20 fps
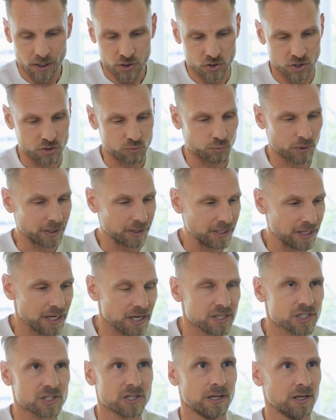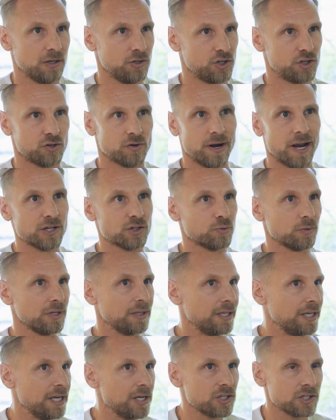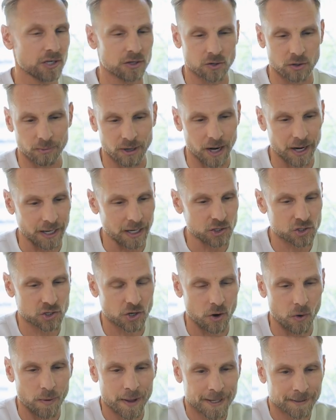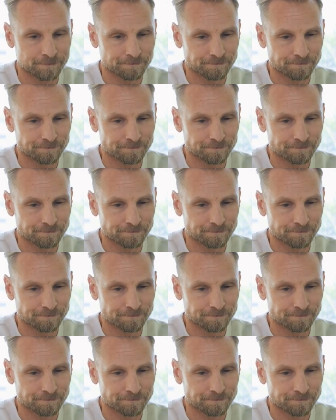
just releasing stress, releasing your body. So,